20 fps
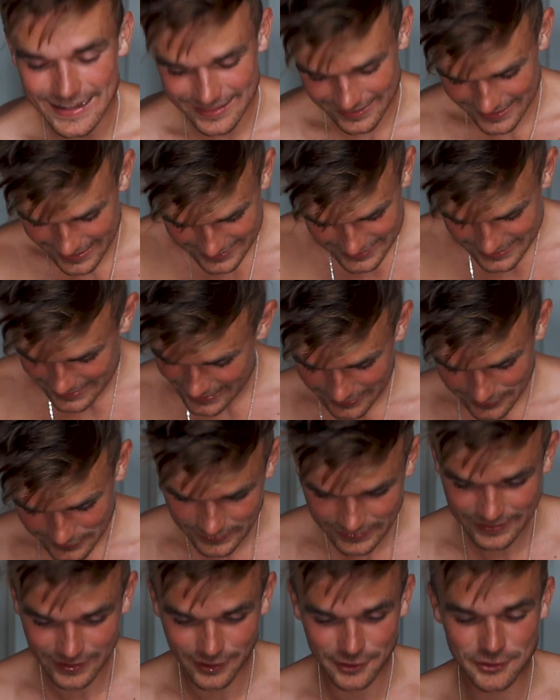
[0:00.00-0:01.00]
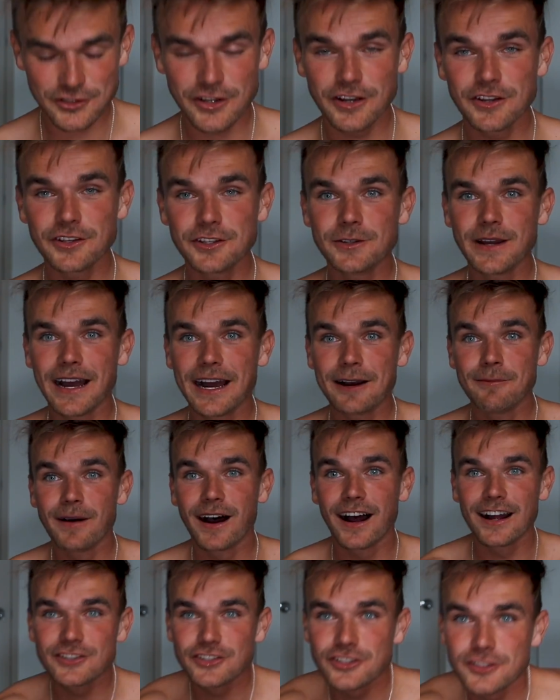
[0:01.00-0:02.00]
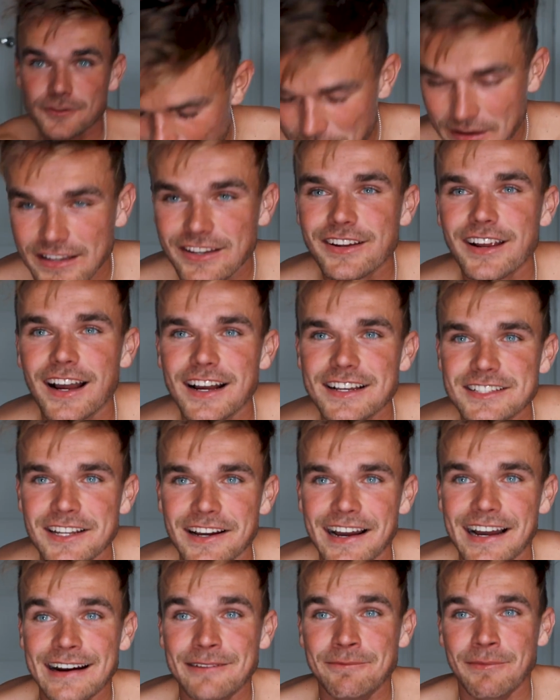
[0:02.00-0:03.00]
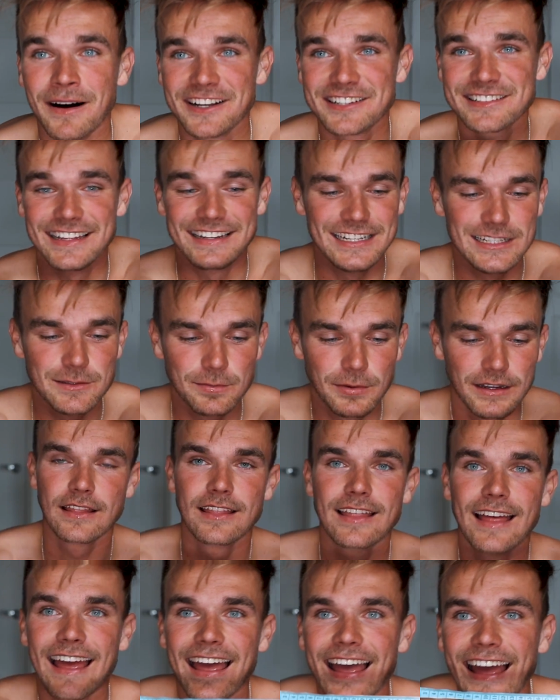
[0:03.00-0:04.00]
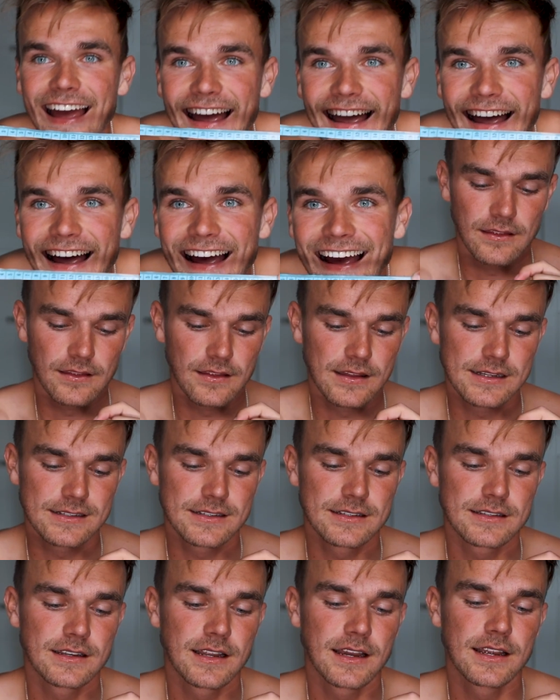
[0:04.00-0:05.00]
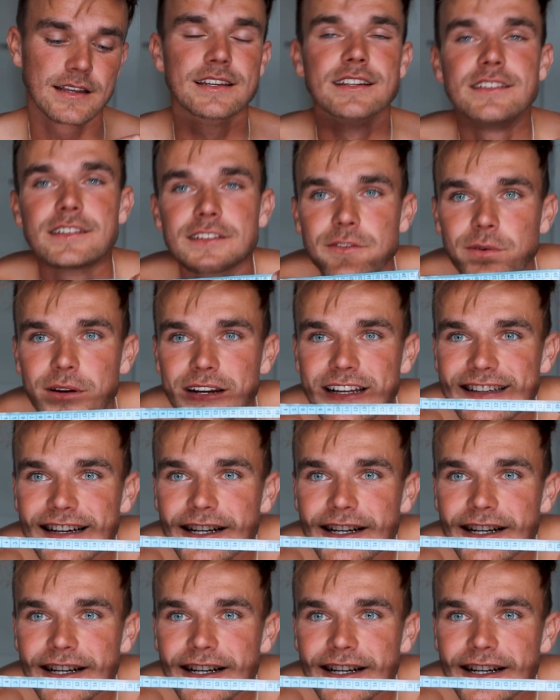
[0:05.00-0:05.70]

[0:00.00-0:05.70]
that's like, here, I'll show you how much. I mean, you guys know how much that is, but there. That's 19 to 20